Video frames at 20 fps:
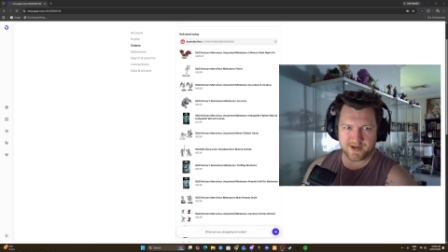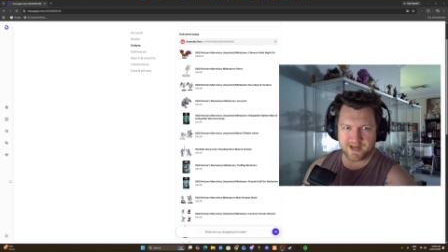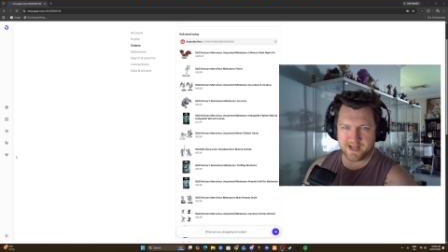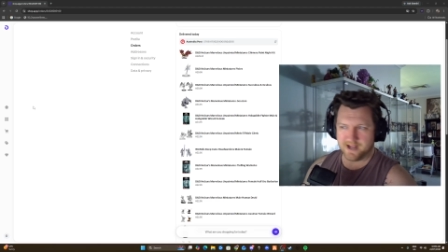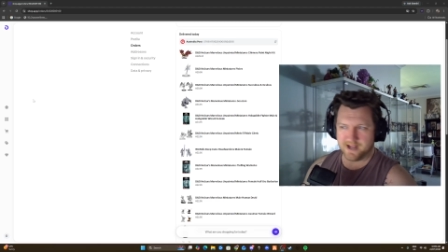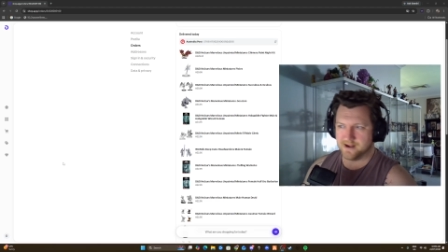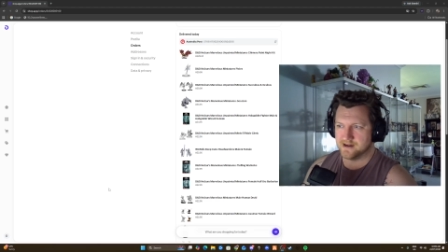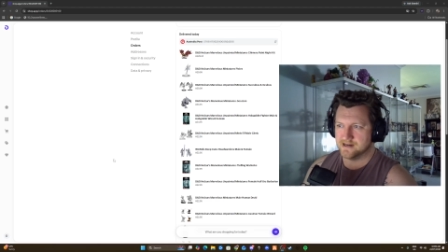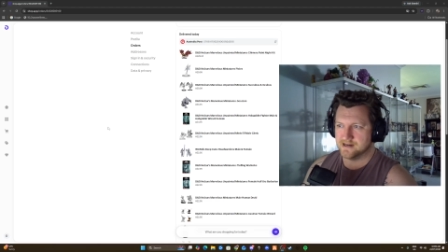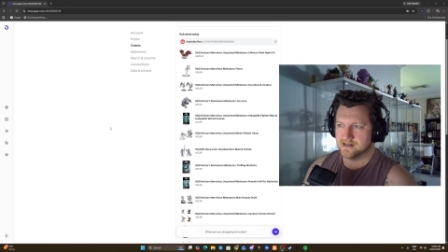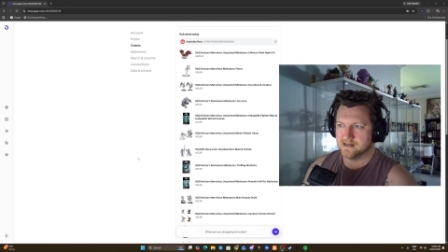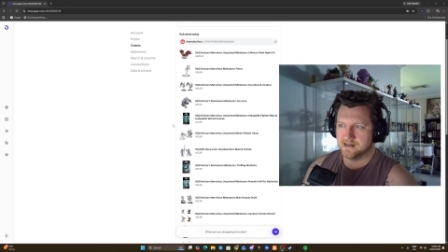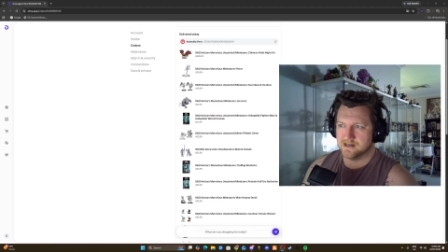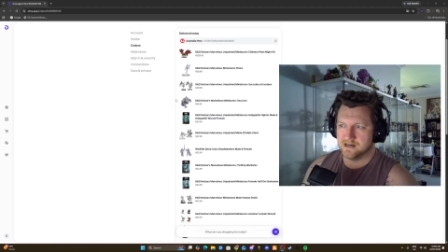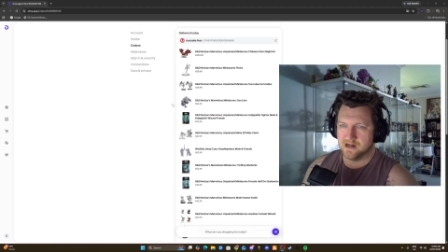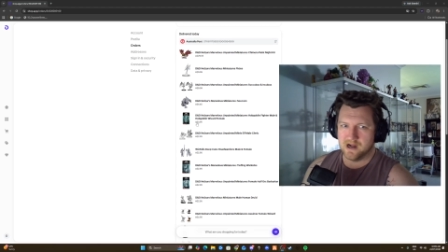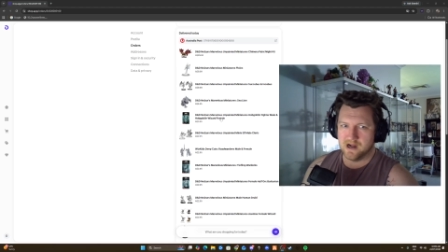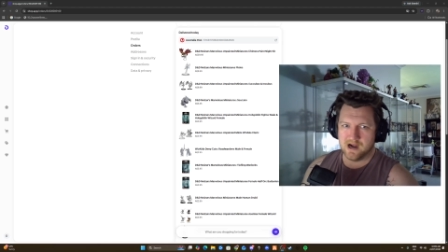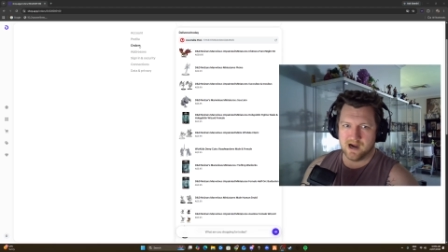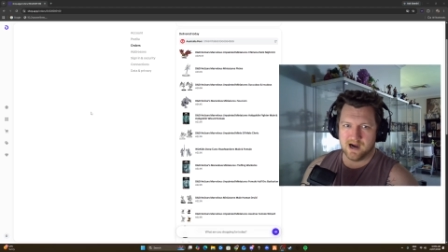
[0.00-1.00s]
here,
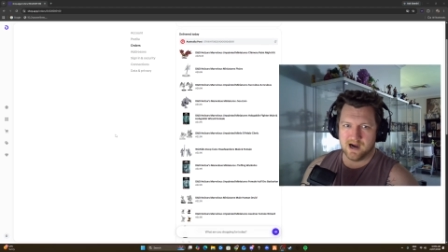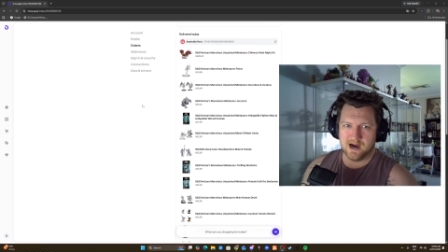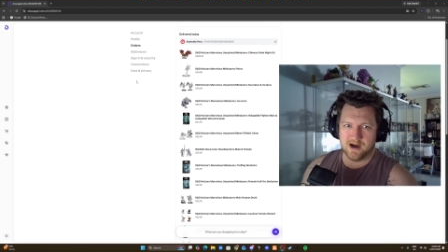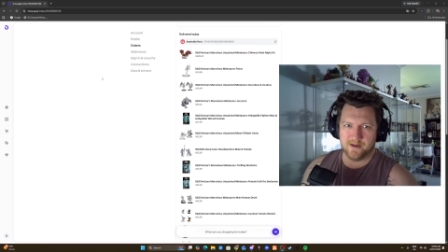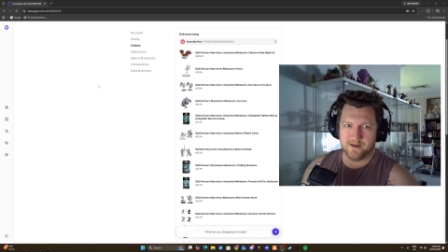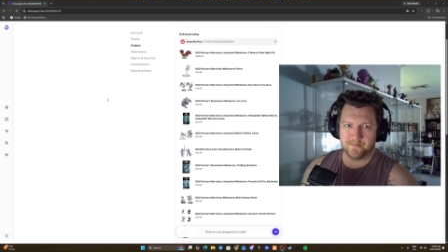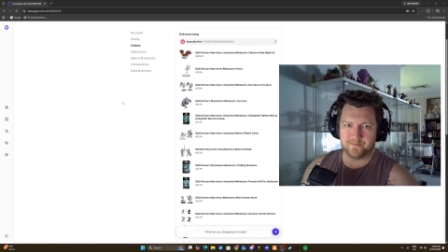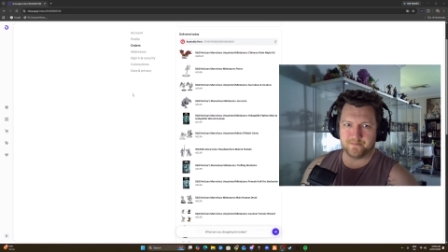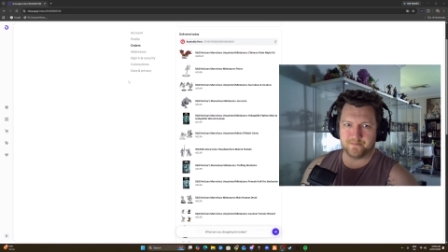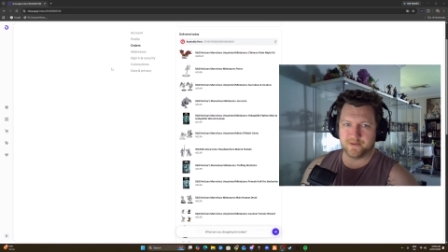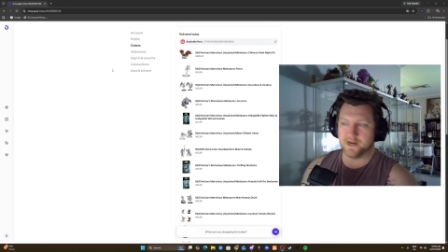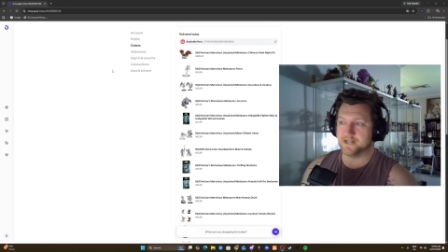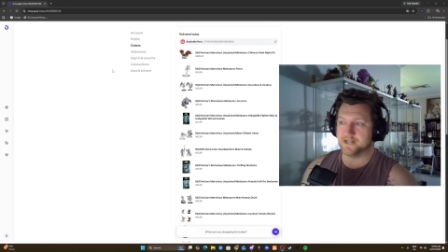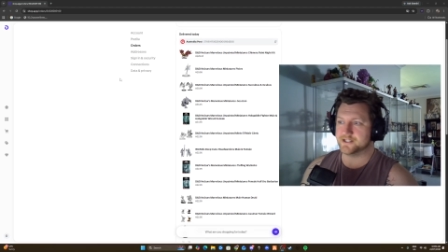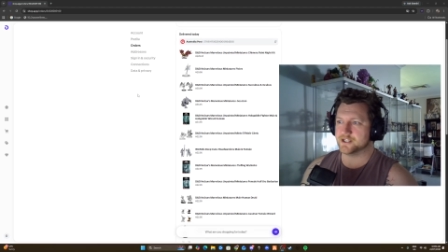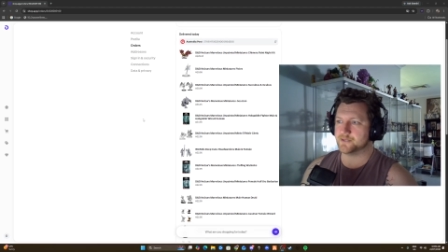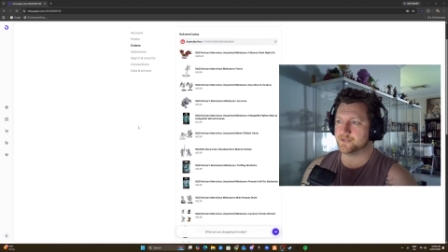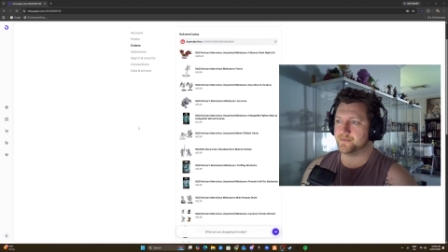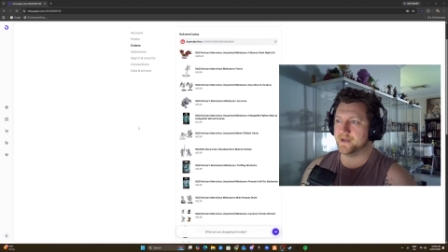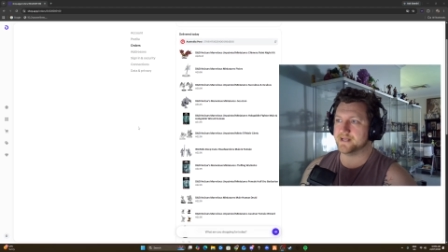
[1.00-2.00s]
but I
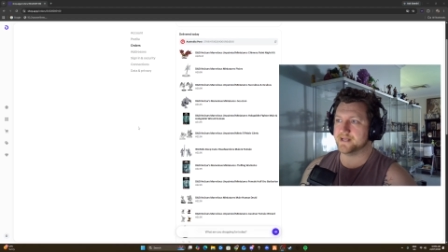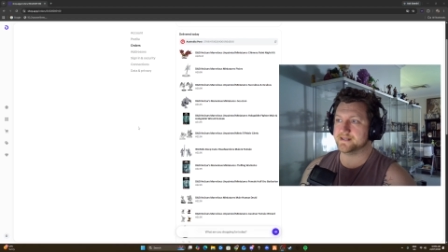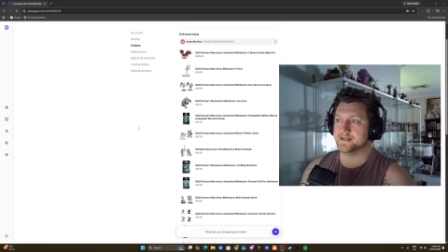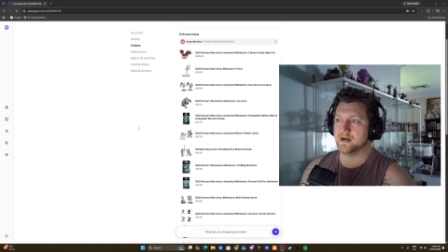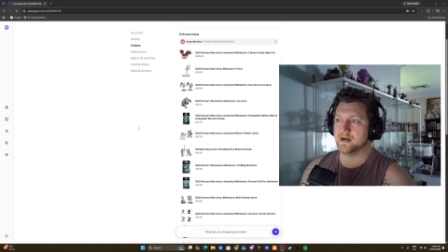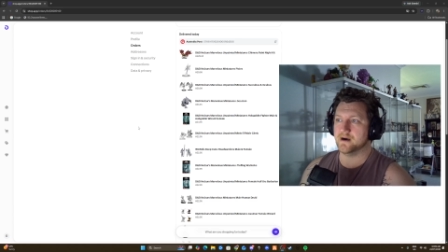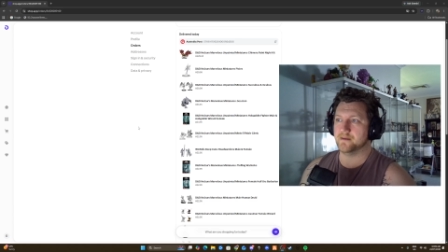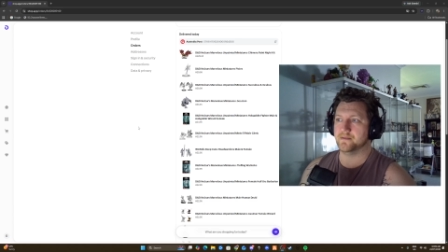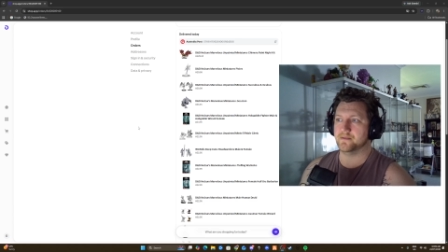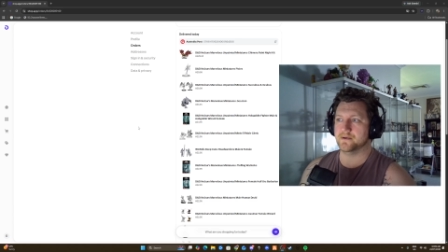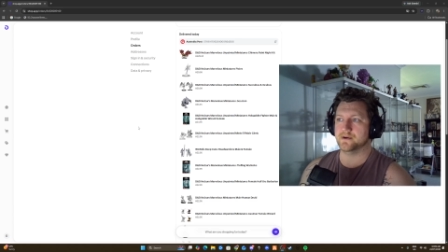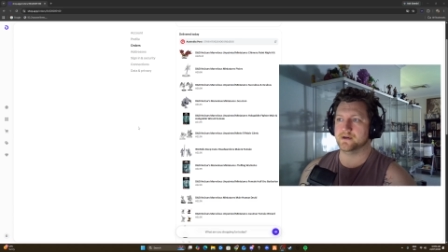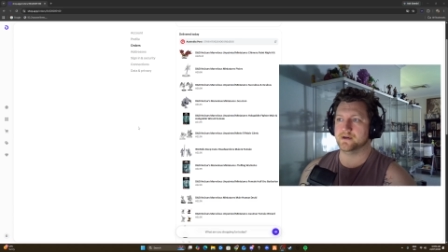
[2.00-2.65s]
just picked up,